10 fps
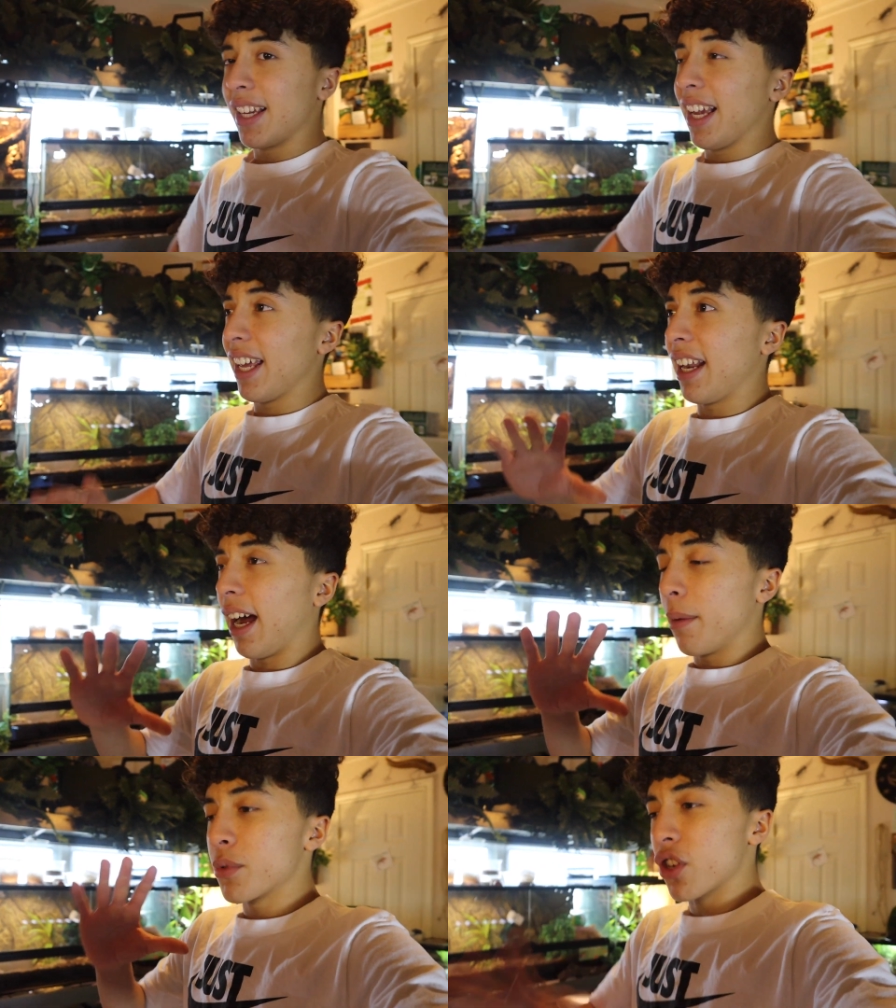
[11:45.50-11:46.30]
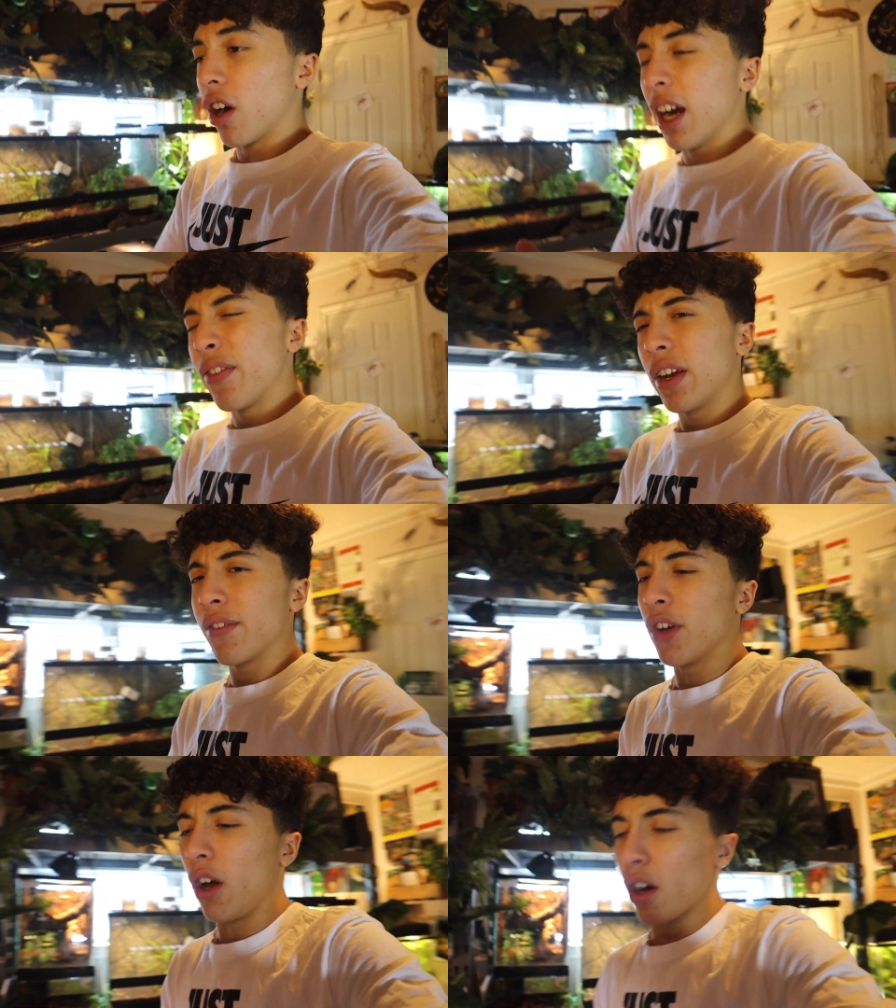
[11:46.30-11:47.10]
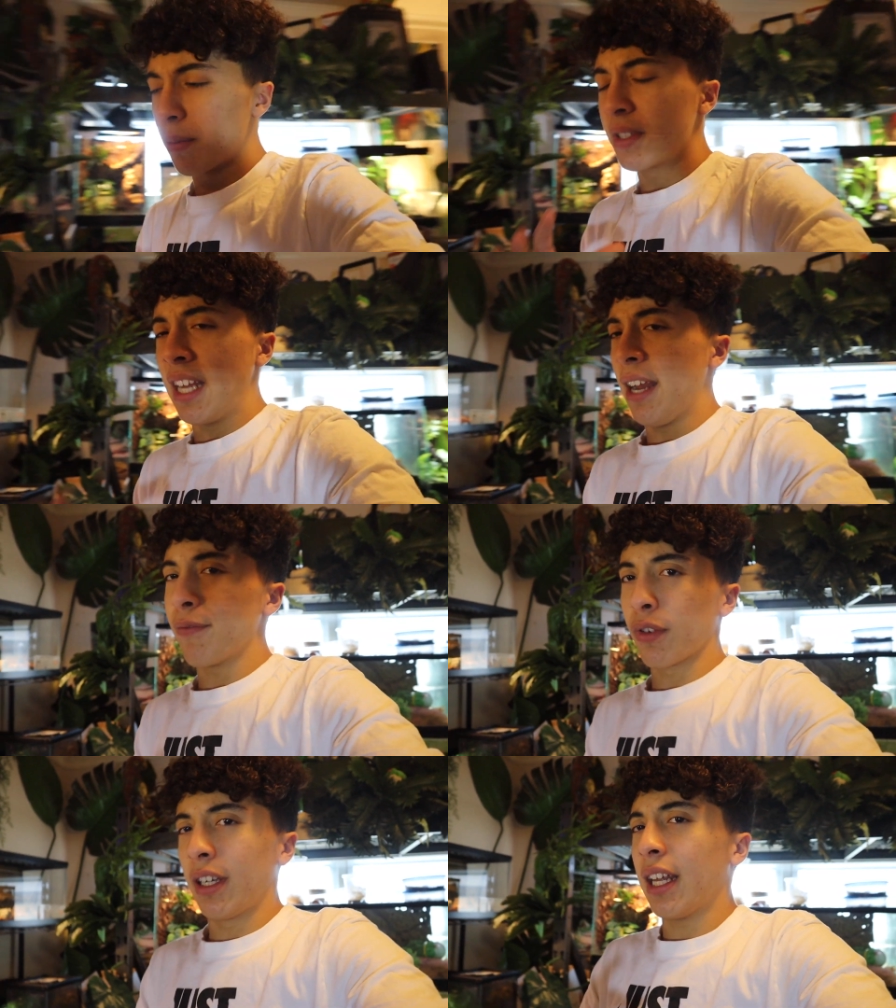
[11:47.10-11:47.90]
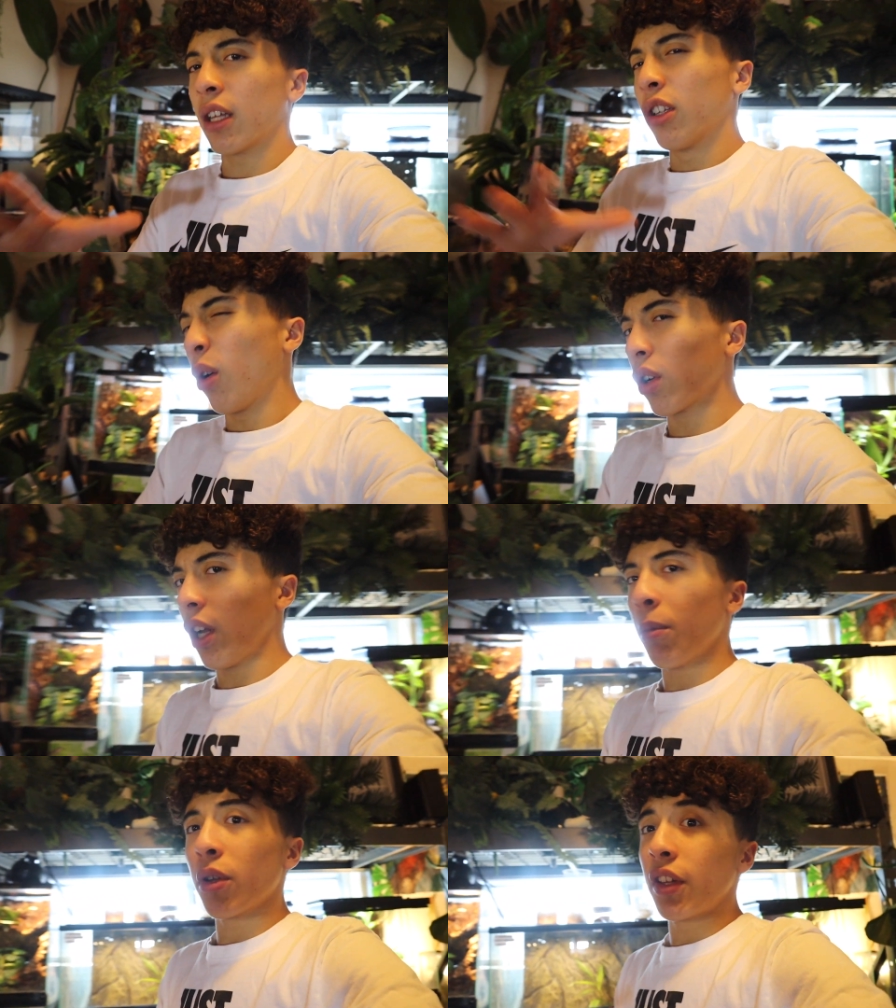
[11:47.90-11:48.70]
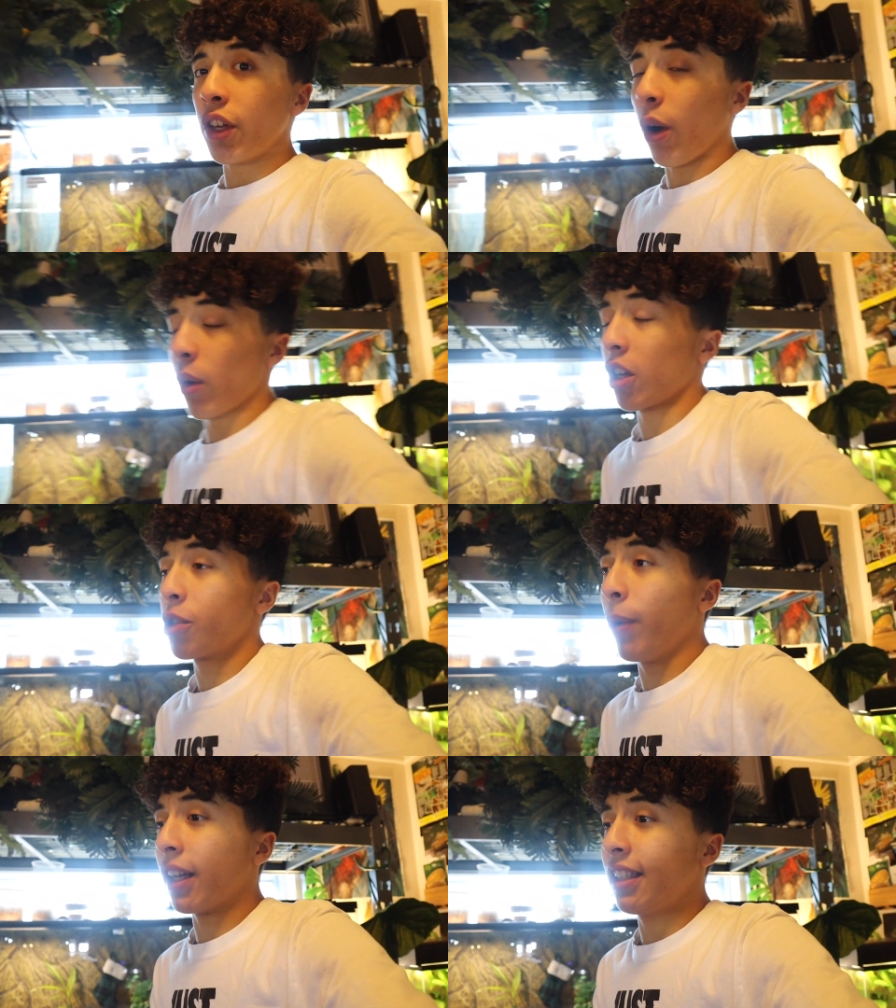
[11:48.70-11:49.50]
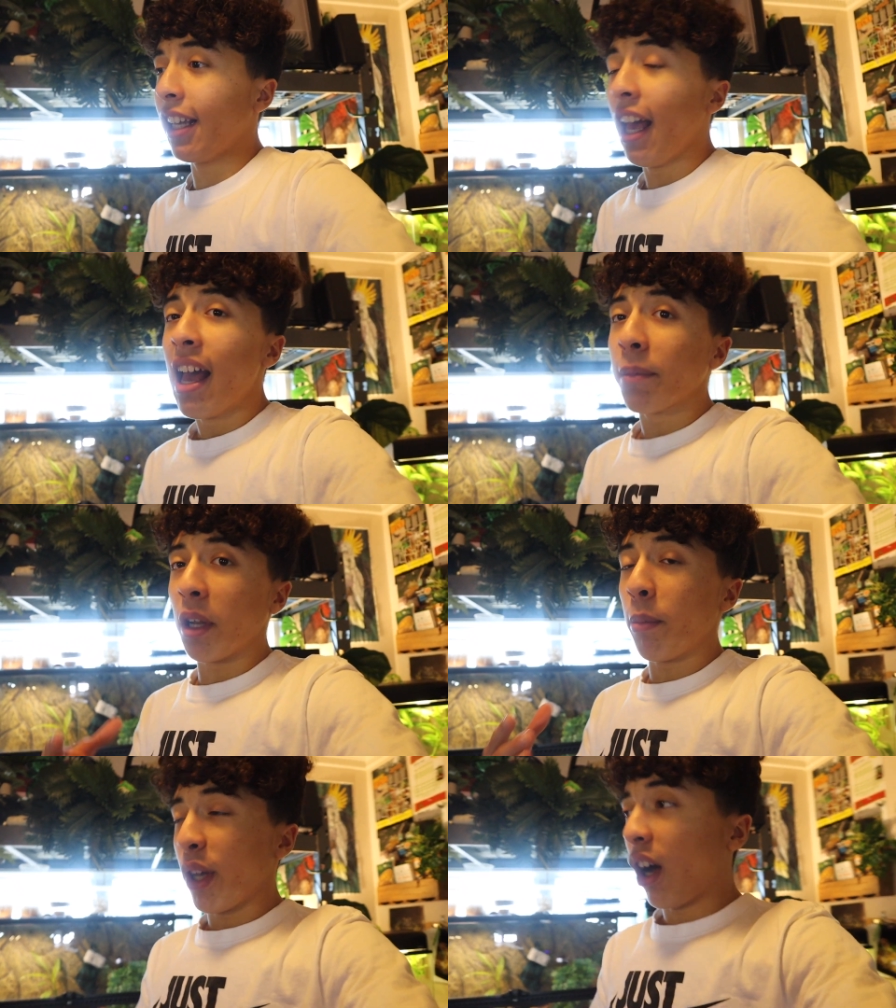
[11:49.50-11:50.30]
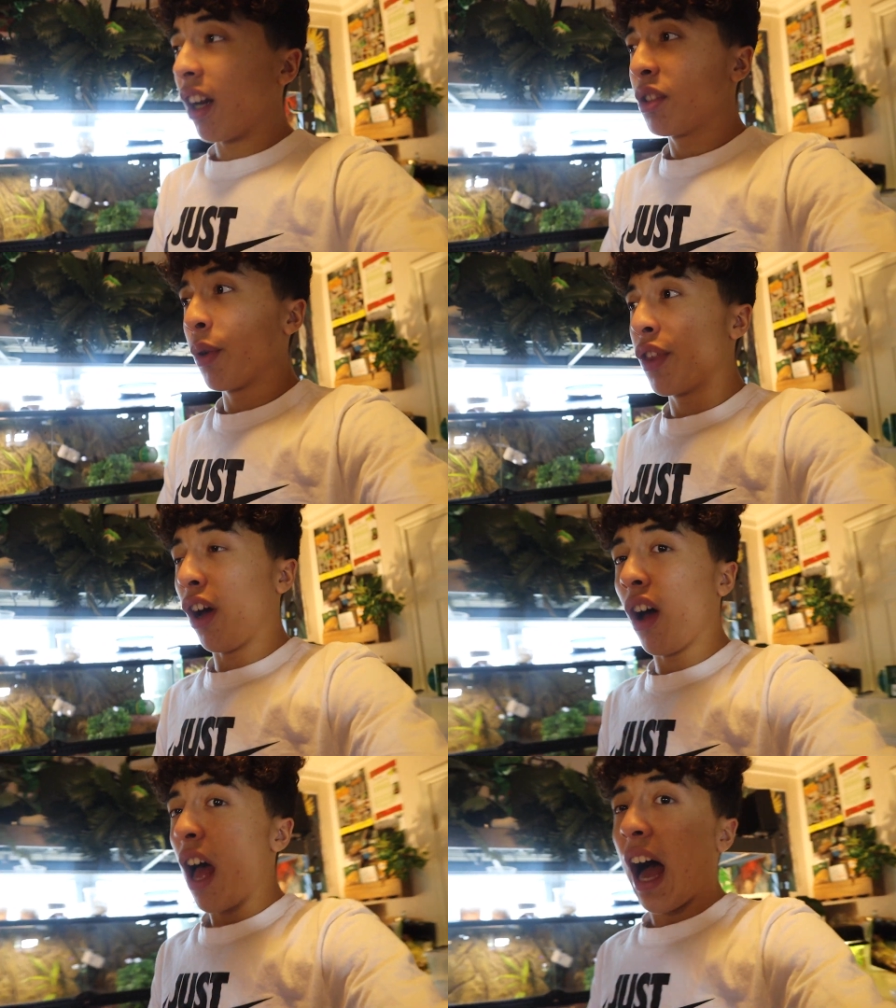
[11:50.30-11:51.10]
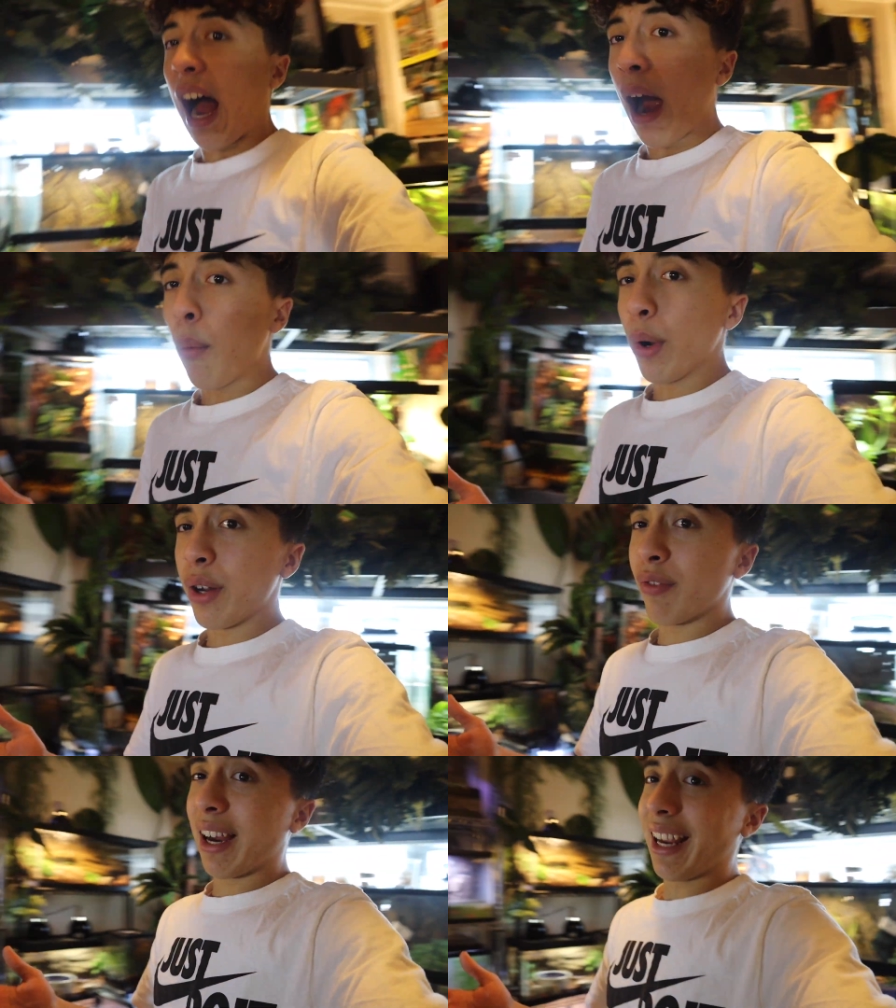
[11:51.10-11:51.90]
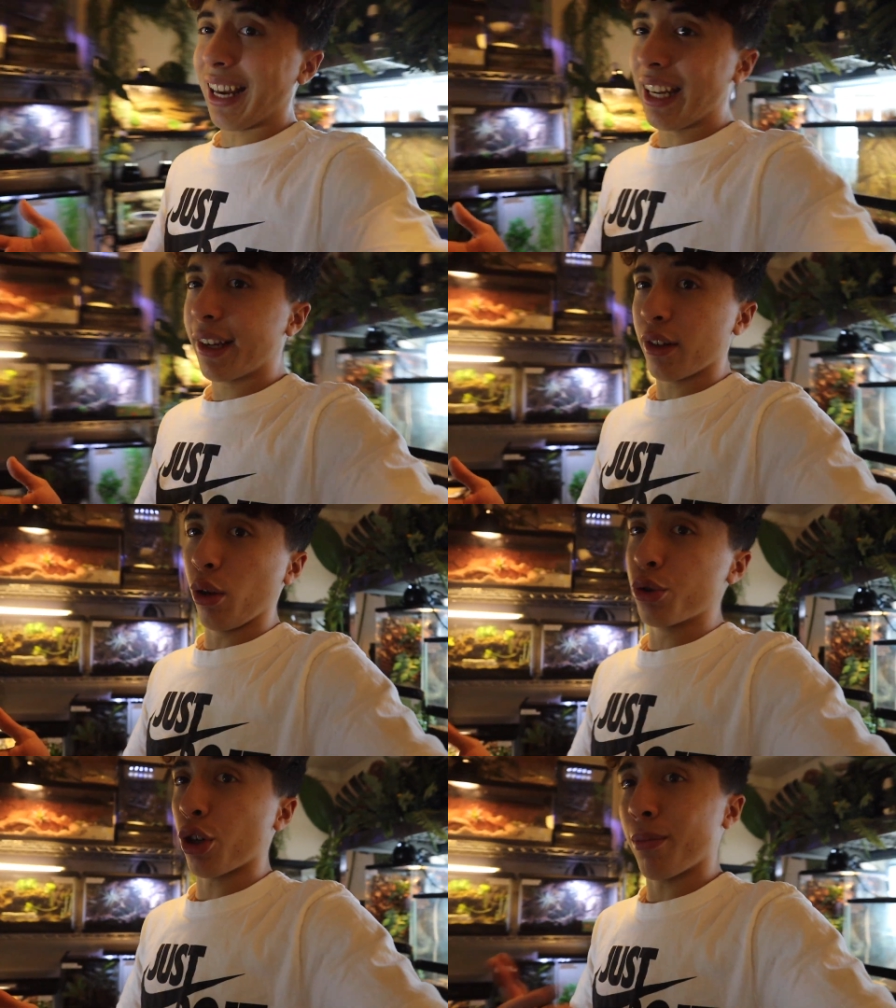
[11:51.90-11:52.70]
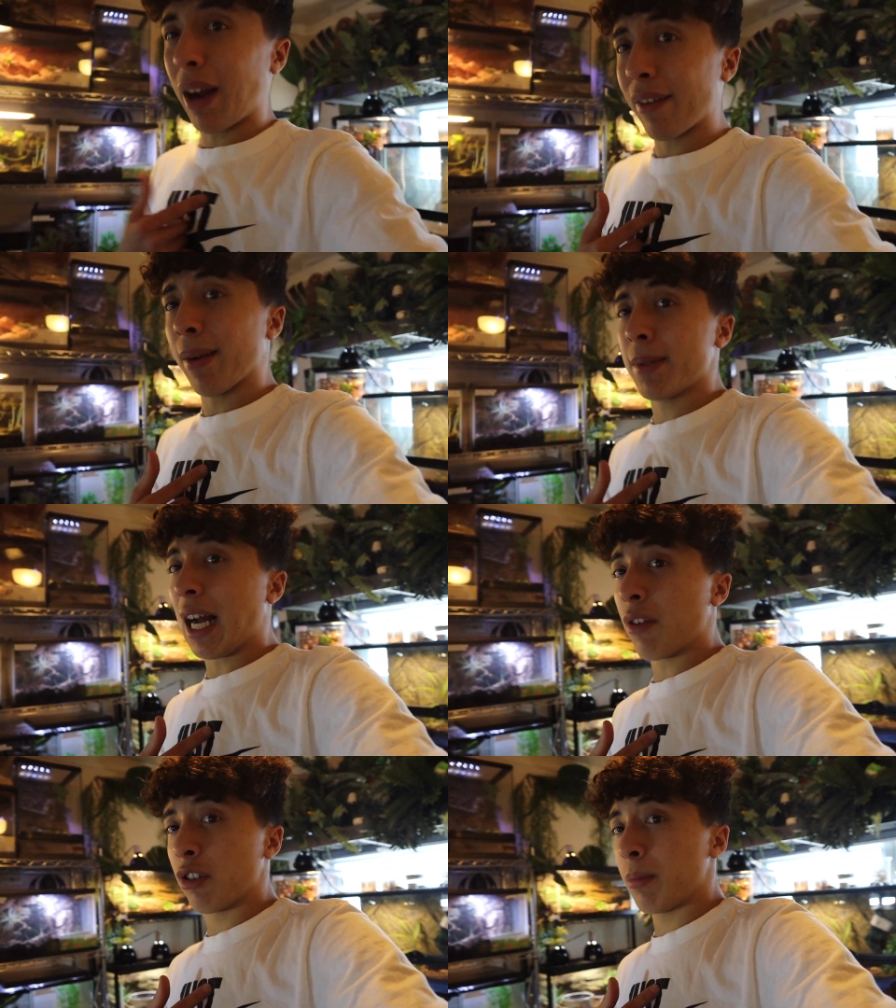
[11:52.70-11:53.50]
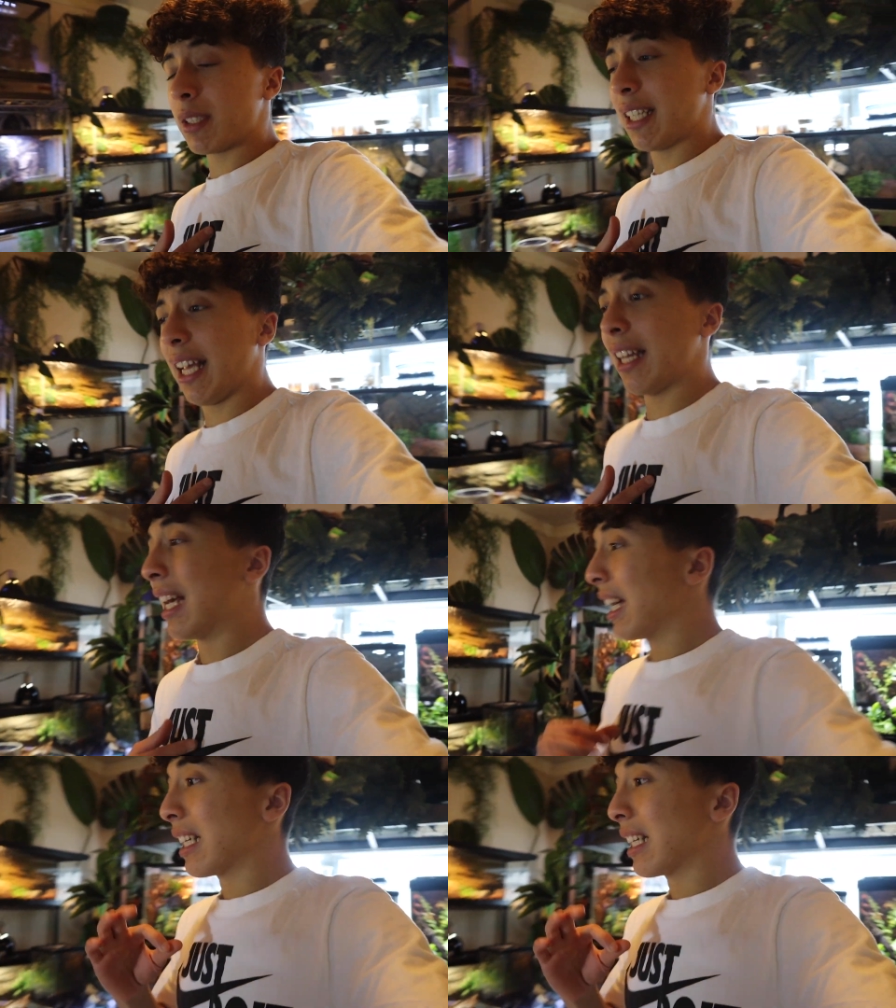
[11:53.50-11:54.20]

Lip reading: again, I'm sorry if any of y'all are upset for getting a lower number than y'all are expecting. I'm going to be honest with y'all, I wouldn't rate any enclosure in my reptile room a 10.